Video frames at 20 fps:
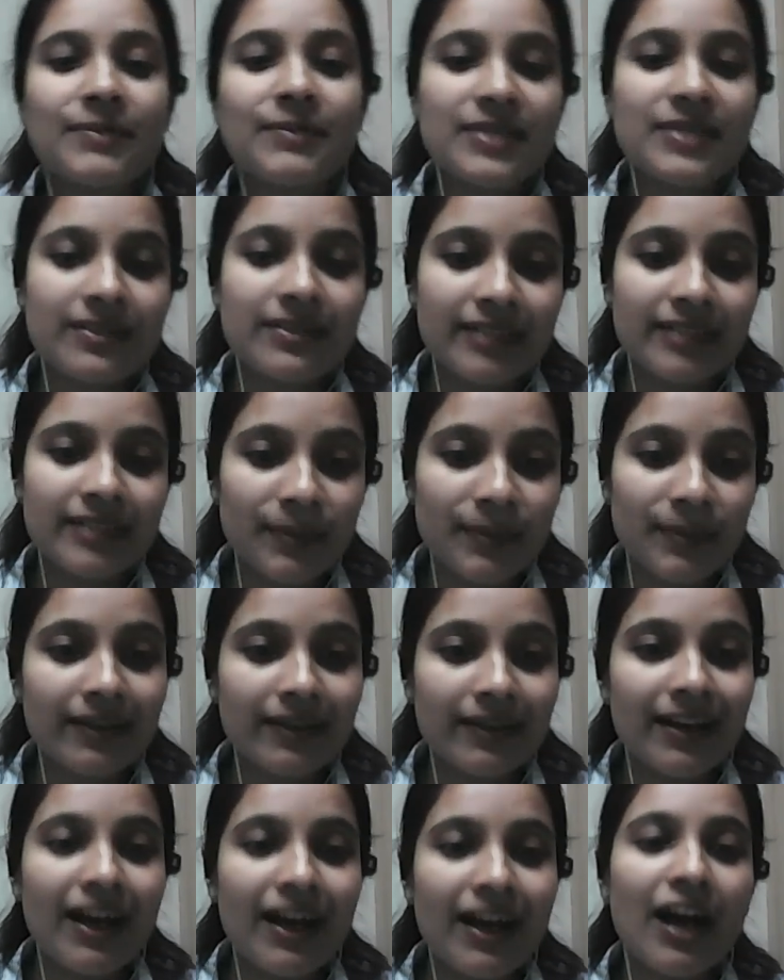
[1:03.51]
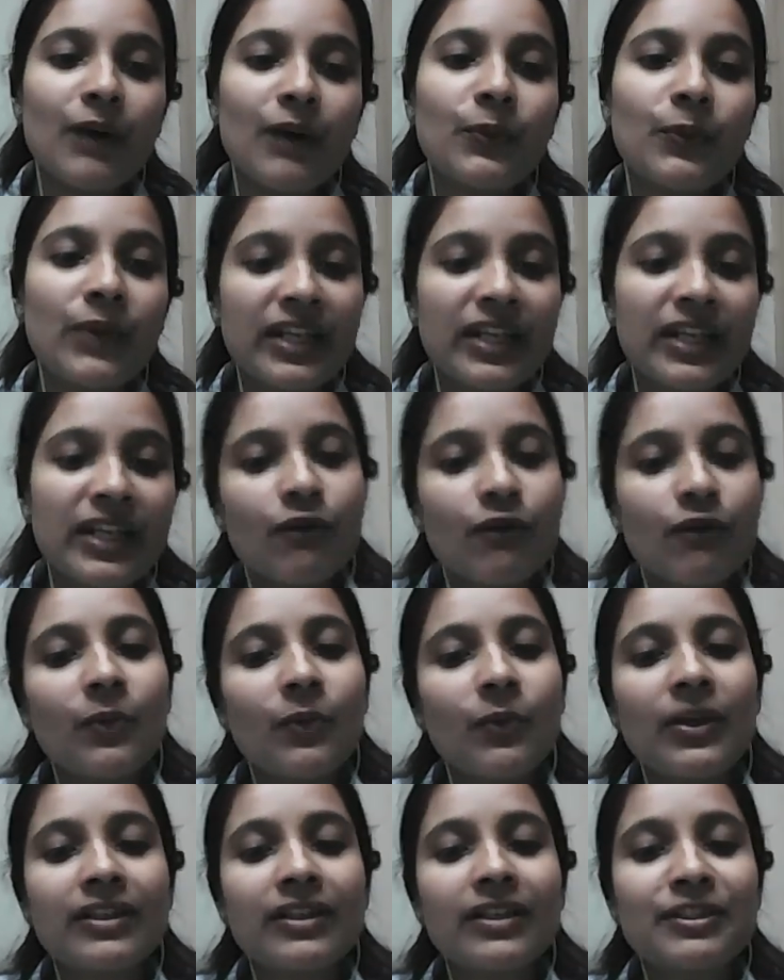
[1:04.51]
Mr. Deepak, a very
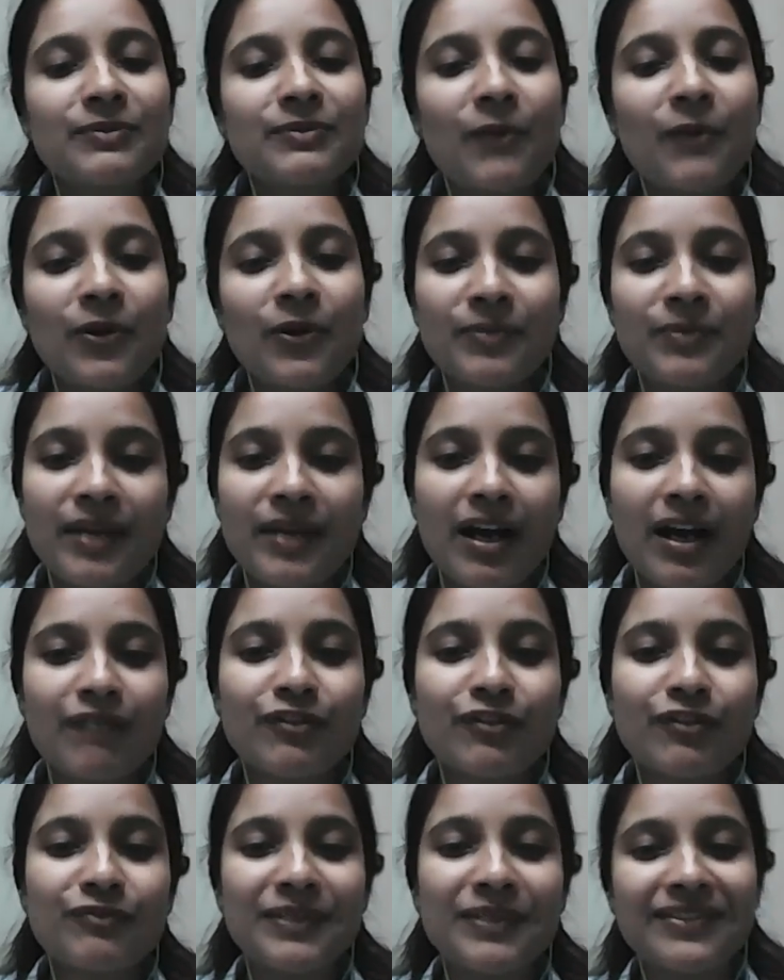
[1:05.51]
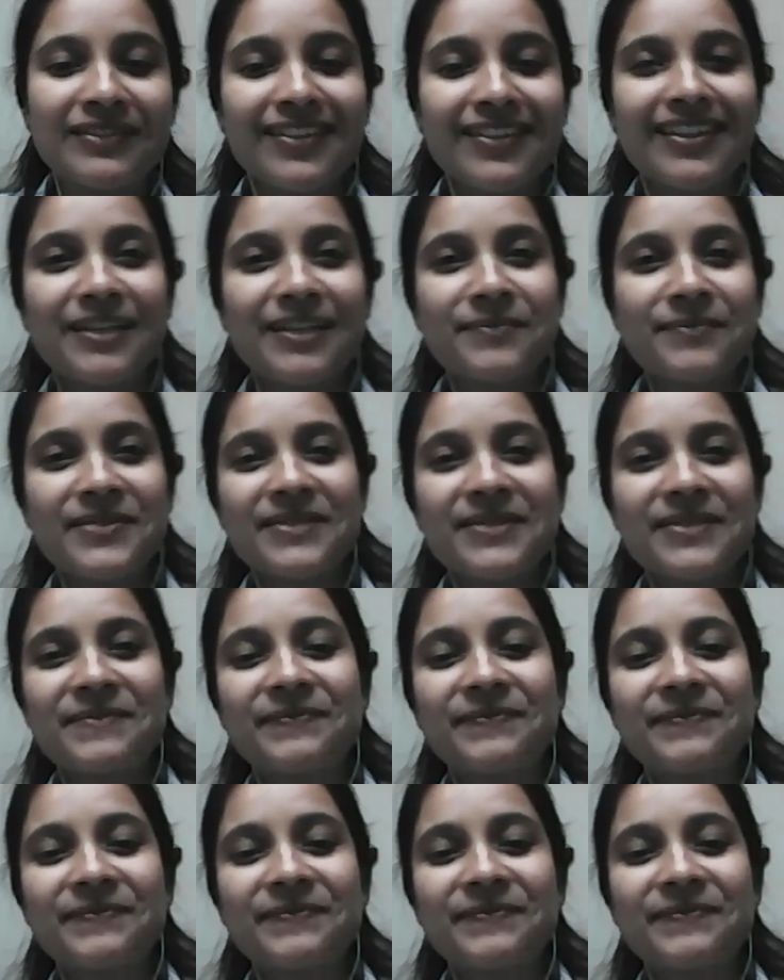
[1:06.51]
warm welcome on behalf of MantraTalks.